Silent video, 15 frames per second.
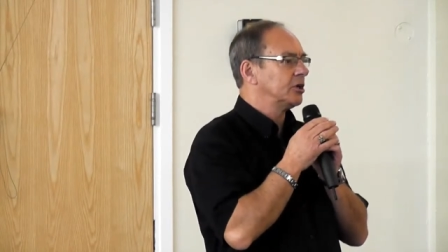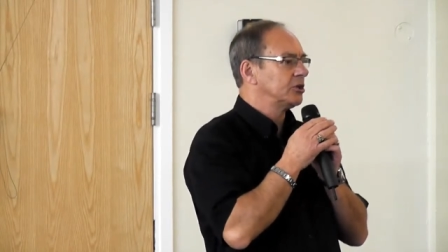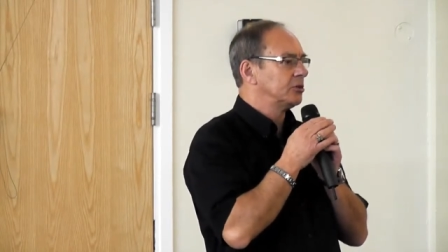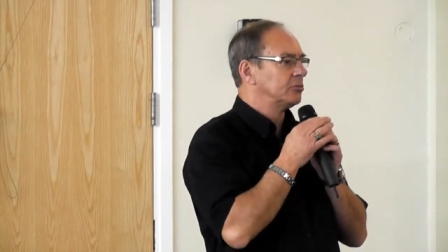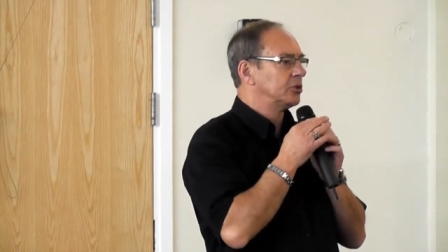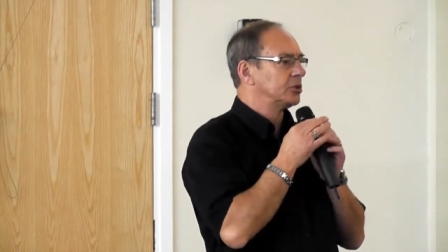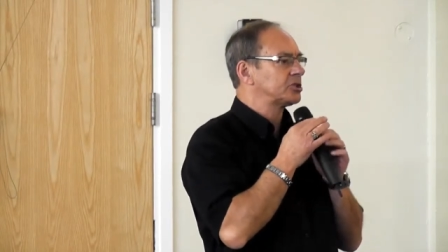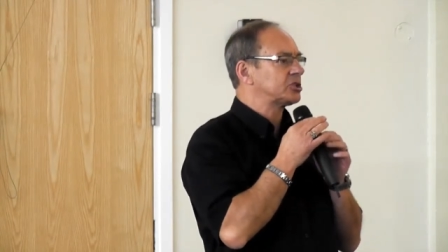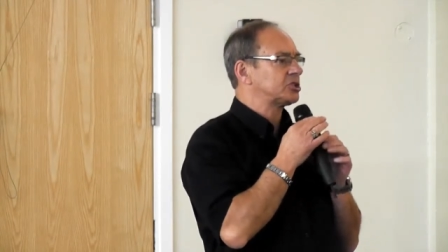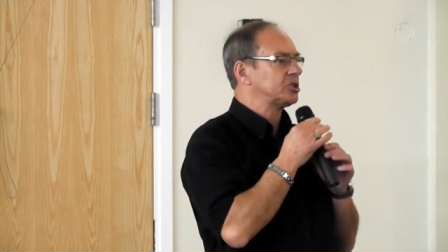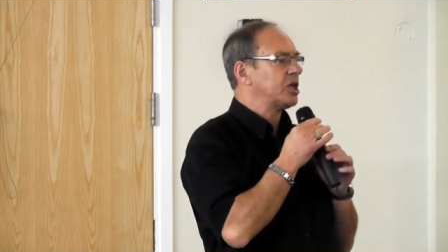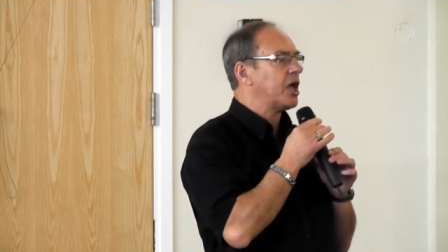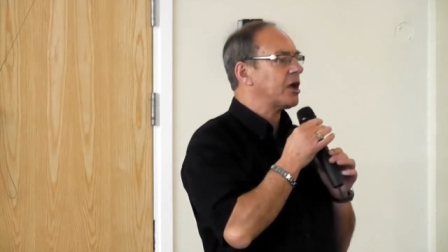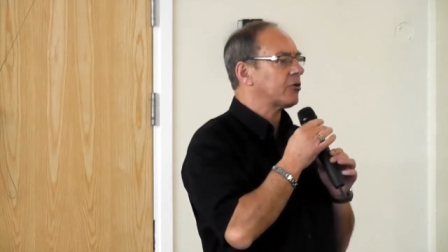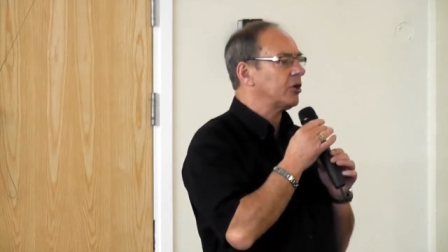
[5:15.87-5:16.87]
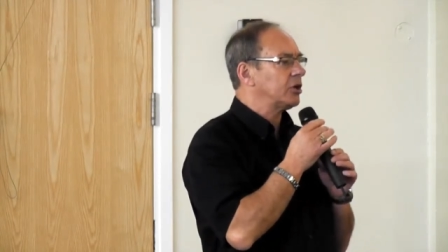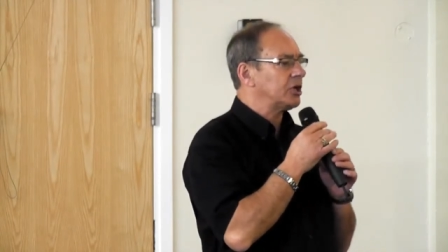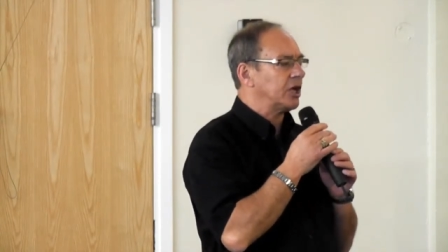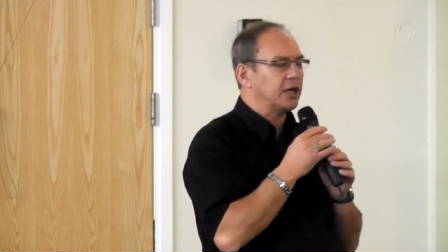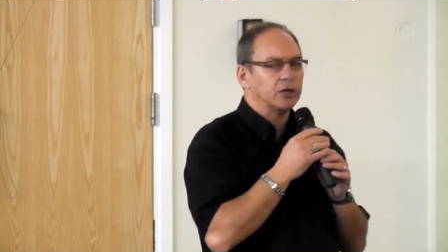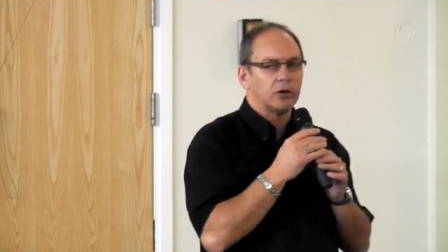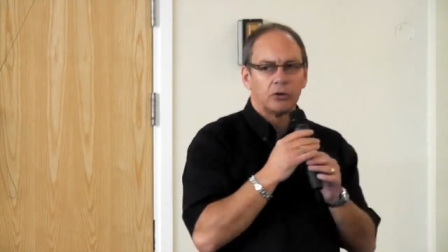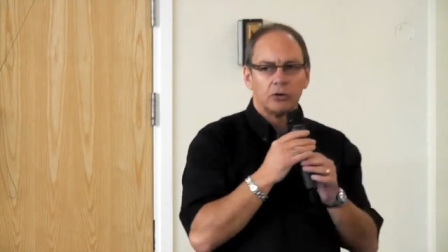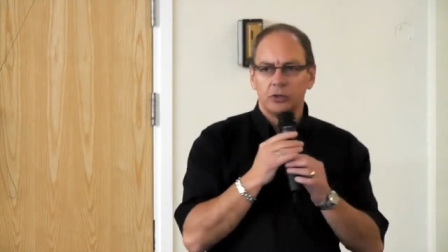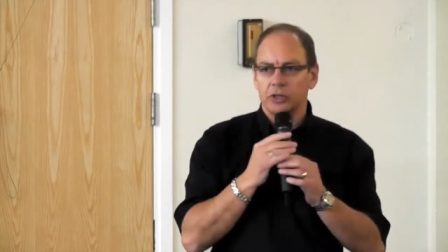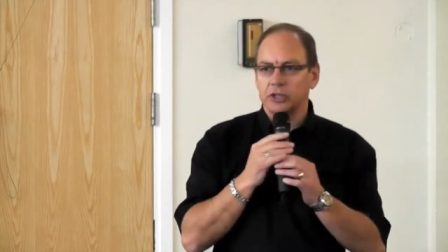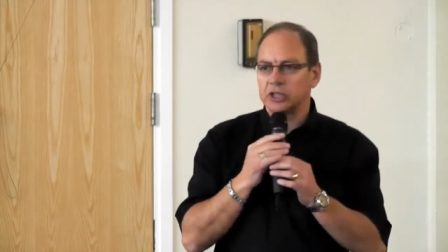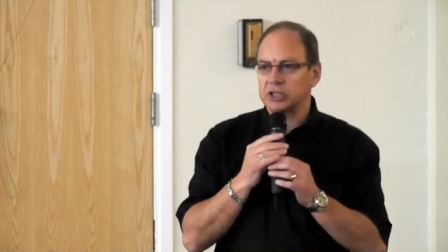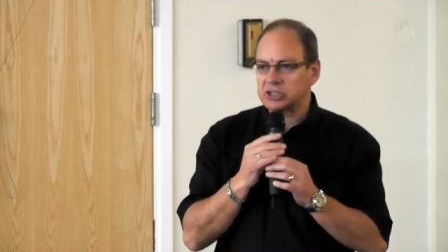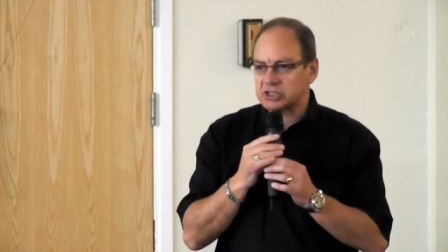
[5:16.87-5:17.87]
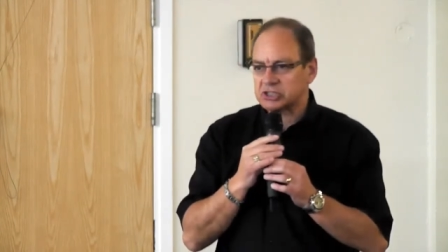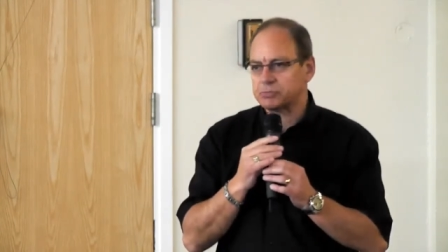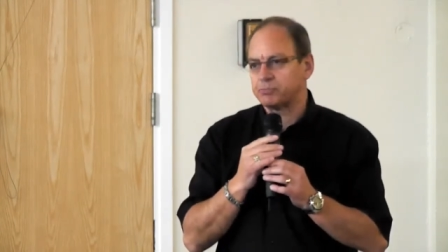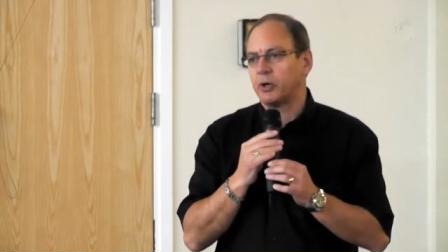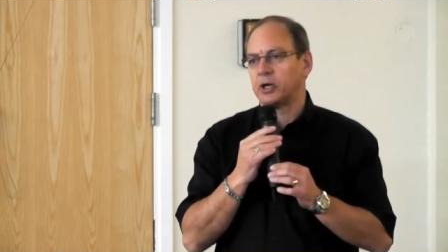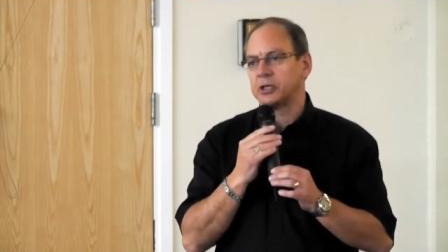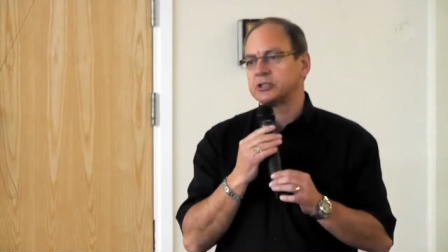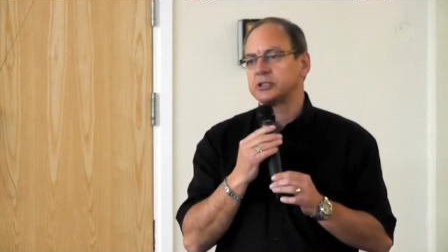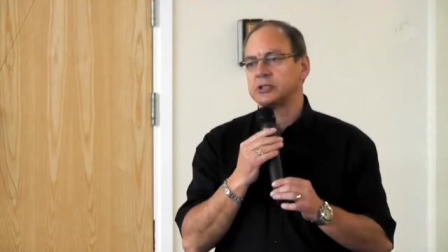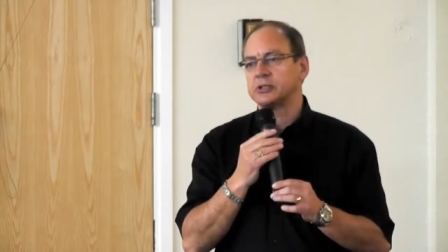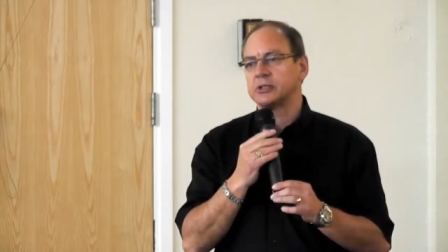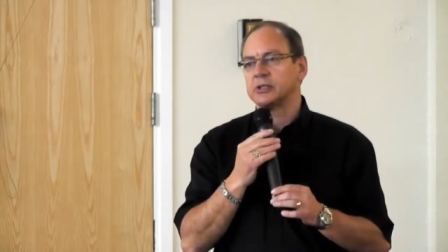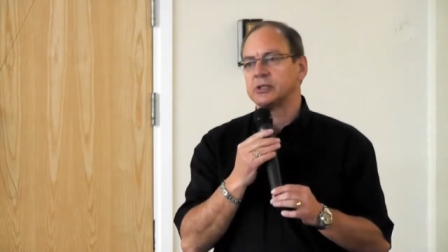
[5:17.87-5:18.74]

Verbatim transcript: the most sacred and holiest spot